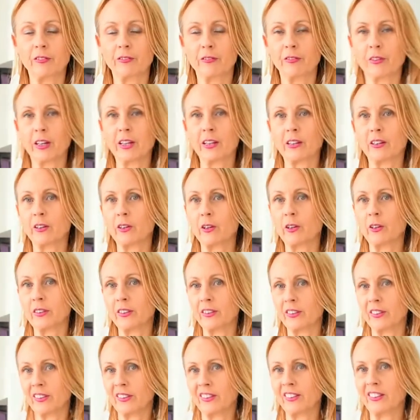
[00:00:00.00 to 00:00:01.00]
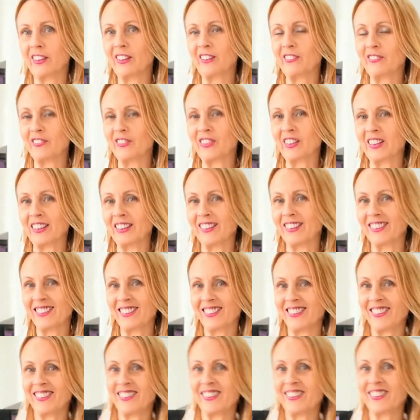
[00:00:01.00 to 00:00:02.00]
fat content of the
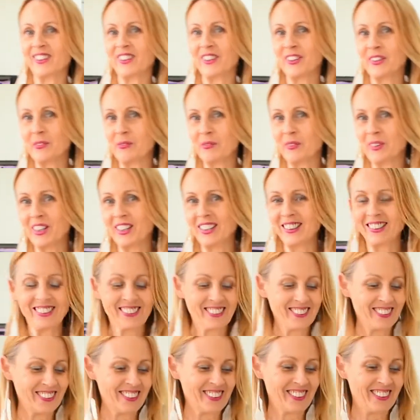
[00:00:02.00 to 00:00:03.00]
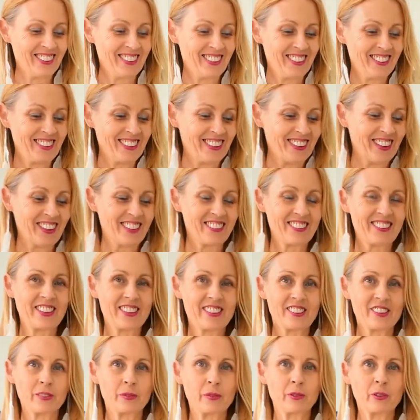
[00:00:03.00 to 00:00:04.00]
cocoa bean, and
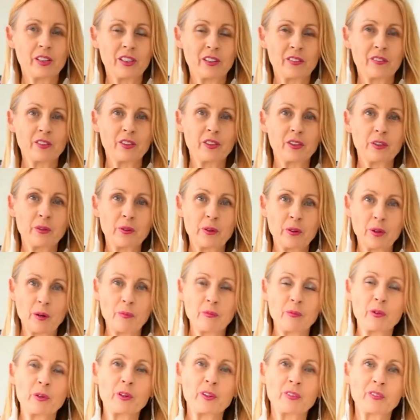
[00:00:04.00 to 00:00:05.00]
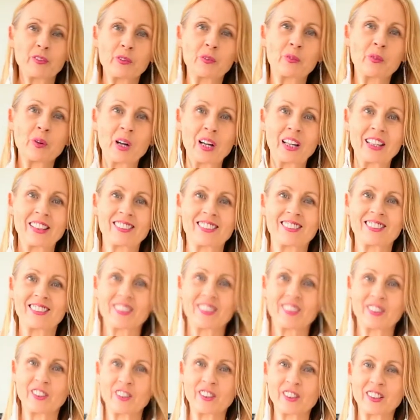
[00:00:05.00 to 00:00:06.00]
that will give you a more of a white
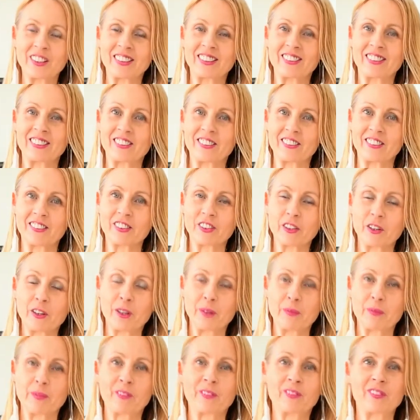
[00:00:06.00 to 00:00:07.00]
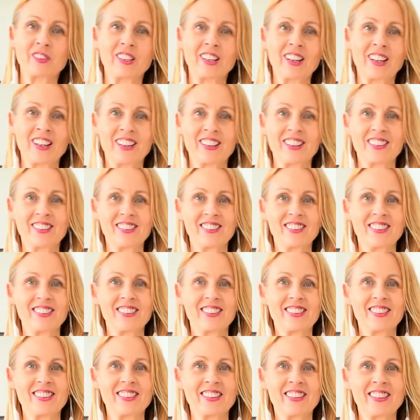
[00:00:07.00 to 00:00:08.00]
chocolate type of taste
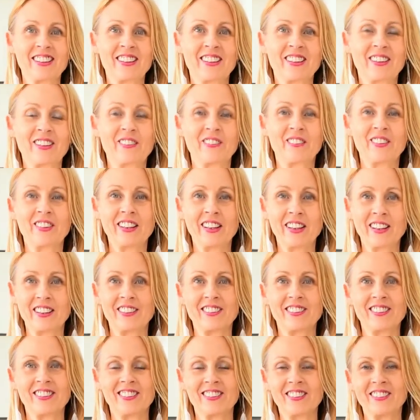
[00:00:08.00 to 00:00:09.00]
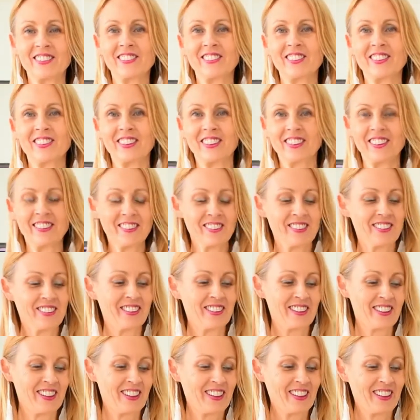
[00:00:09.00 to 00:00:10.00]
without sugar.
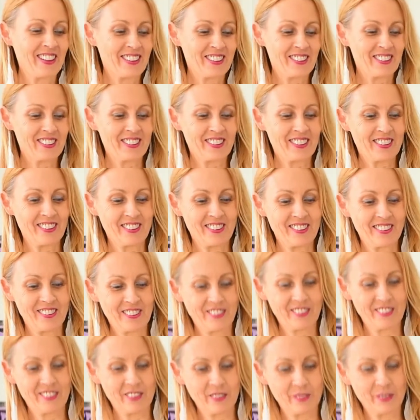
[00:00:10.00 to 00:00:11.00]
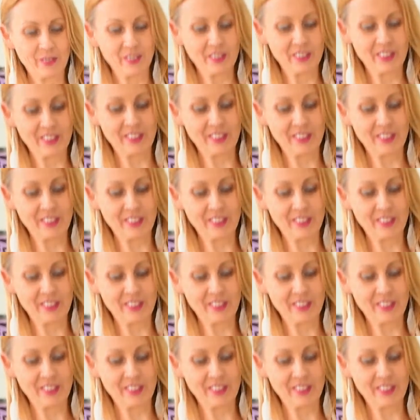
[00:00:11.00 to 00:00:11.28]
So we'll put